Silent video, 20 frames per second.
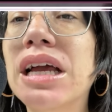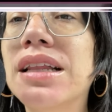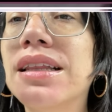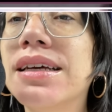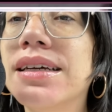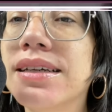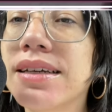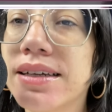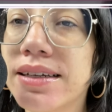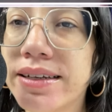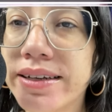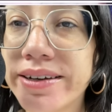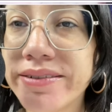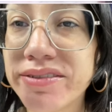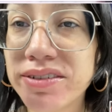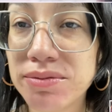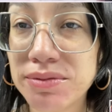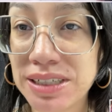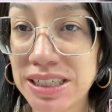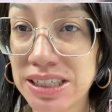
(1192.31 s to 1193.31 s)
I like any
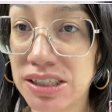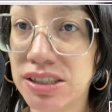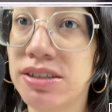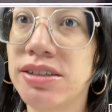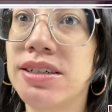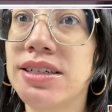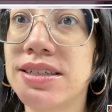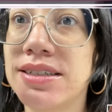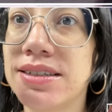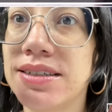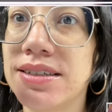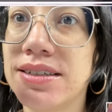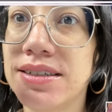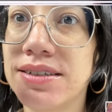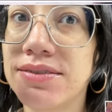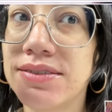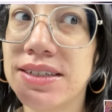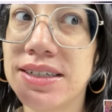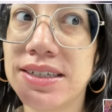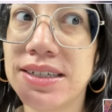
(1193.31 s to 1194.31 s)
of them that are
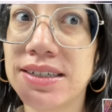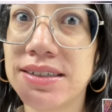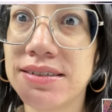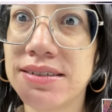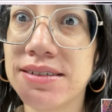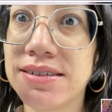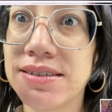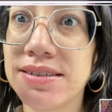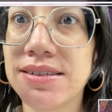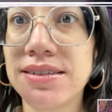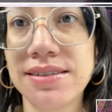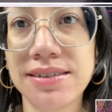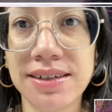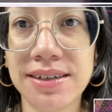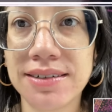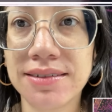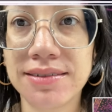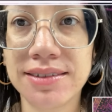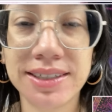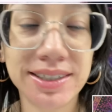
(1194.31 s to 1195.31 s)
greasy. If they're not greasy,
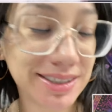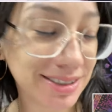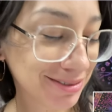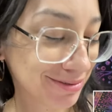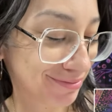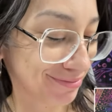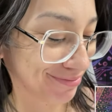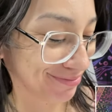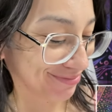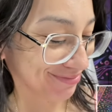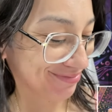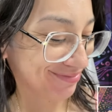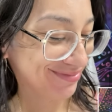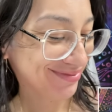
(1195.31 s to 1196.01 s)
I don't like them.